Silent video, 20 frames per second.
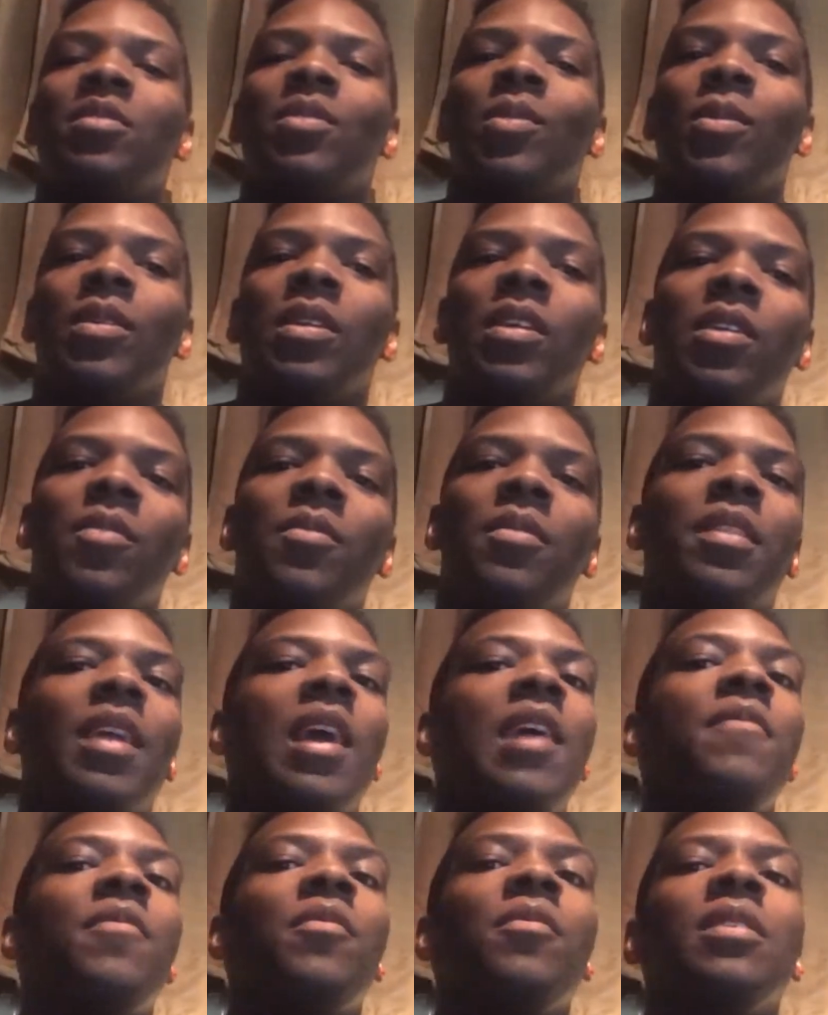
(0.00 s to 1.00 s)
going good with
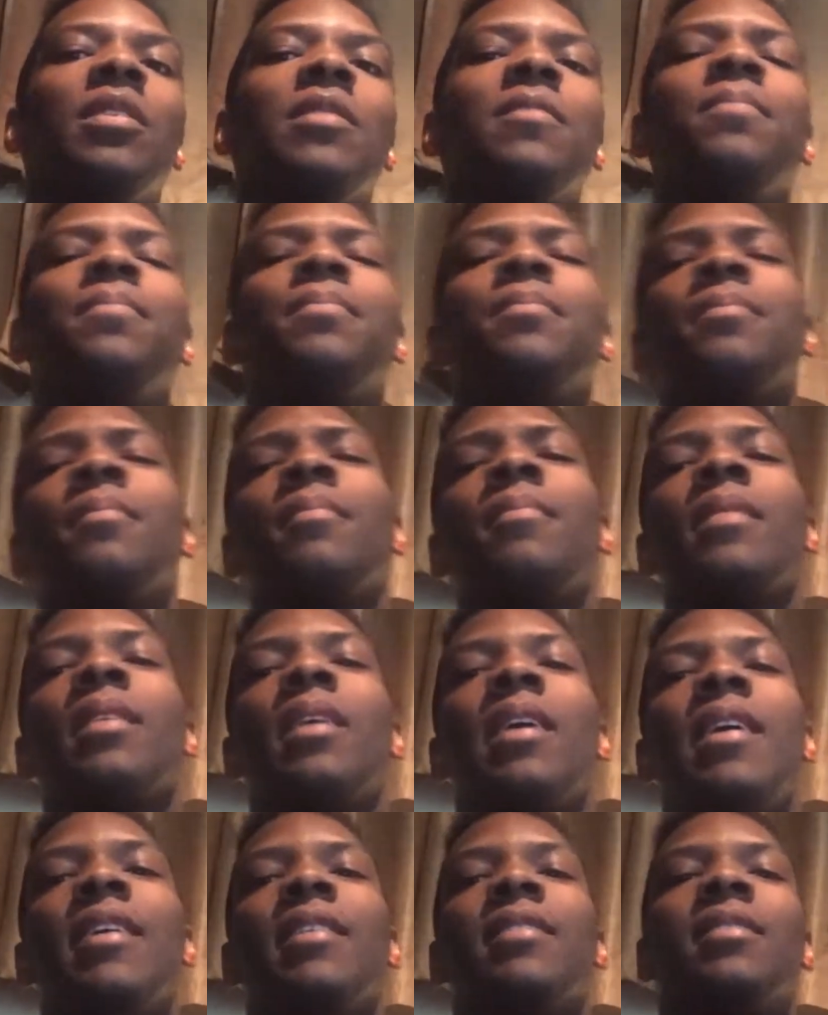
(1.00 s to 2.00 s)
everything.
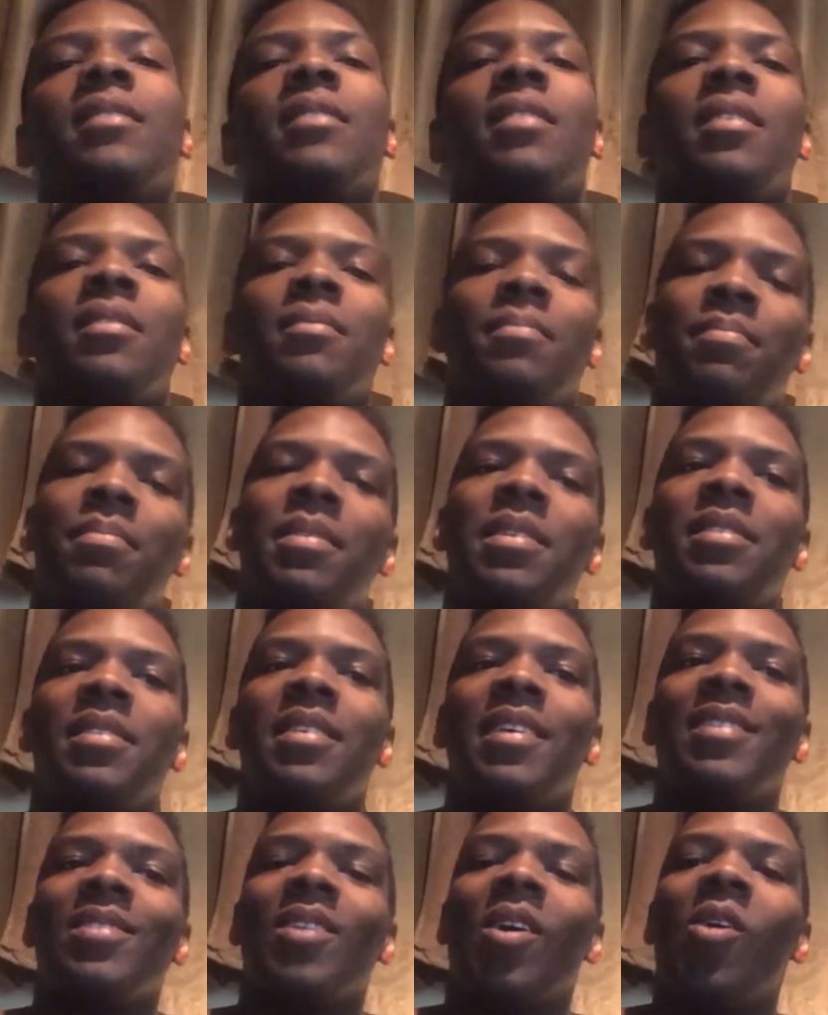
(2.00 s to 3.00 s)
It's
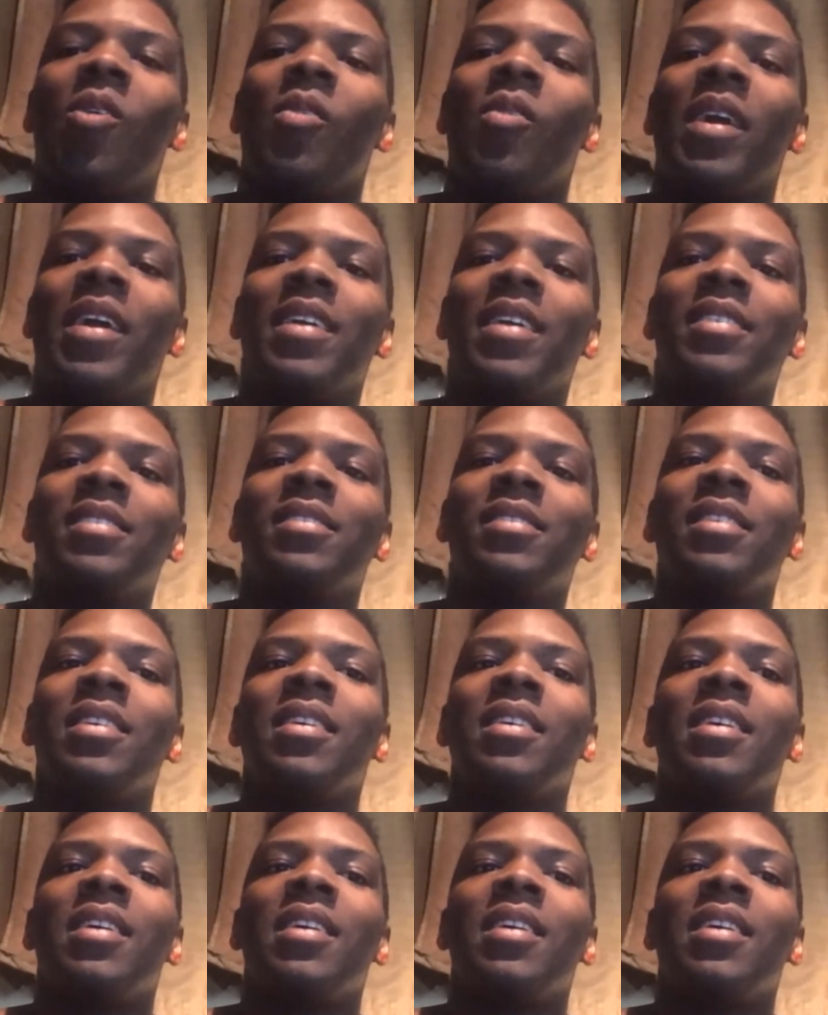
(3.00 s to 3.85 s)
busy as always,